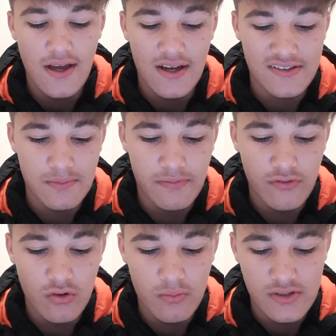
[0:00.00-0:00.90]
At a
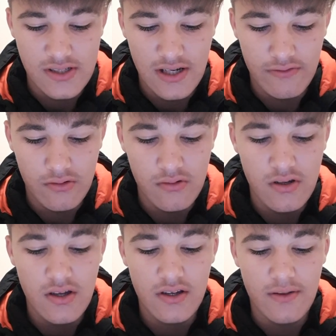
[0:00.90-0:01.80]
performance level,
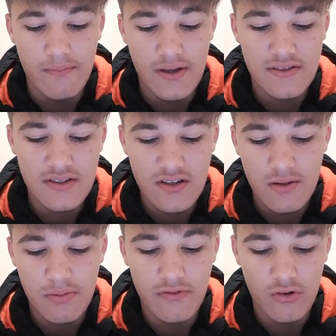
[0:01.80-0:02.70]
competing at a
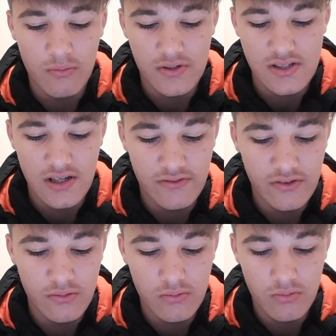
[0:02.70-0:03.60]
performance
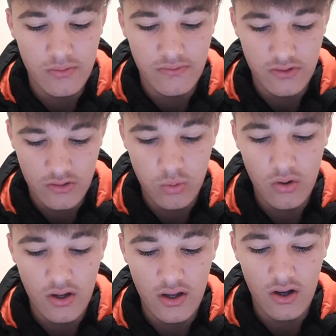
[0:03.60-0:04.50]
level will
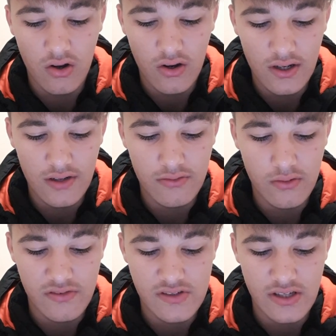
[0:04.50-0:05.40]
require a high level
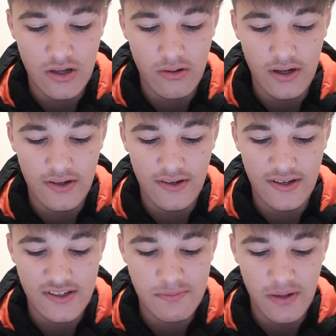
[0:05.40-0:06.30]
of skill and an
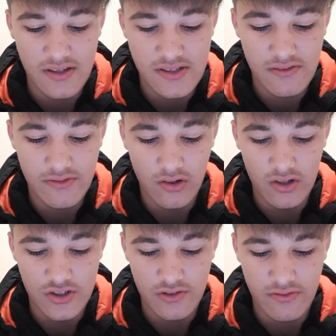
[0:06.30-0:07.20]
expansive
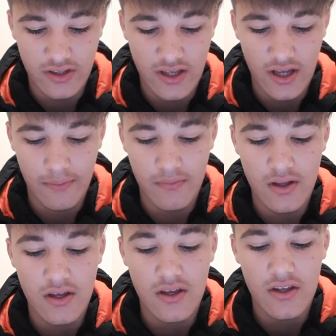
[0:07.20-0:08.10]
knowledge of the game.
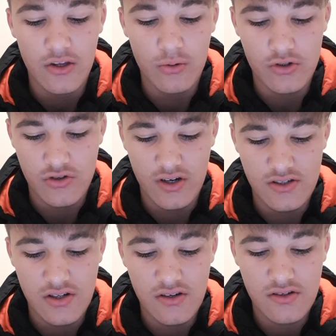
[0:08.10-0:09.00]
You will train
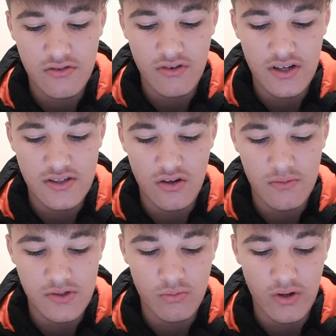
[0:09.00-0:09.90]
2 to 3
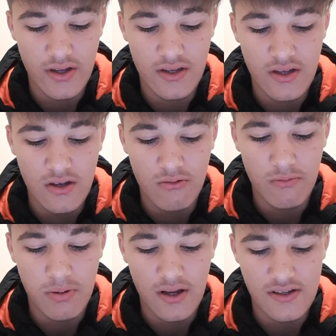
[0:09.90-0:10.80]
times a week with
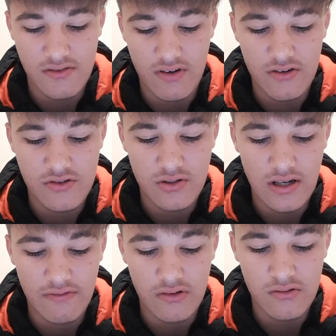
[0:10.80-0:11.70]
players around your
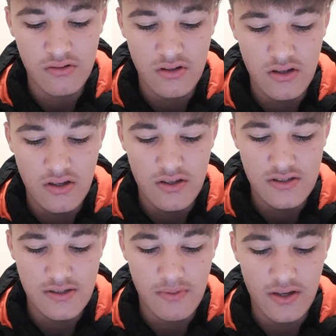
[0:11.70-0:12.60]
level
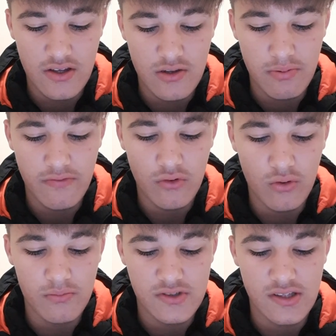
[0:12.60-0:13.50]
to make you
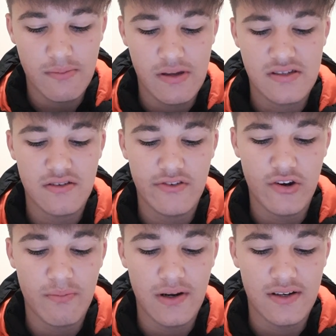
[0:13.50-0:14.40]
perform to the best of your
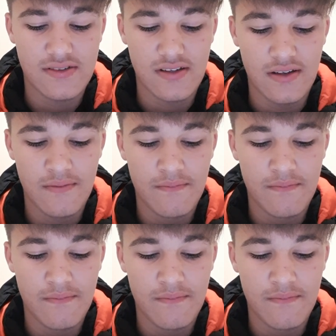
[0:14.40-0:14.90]
ability.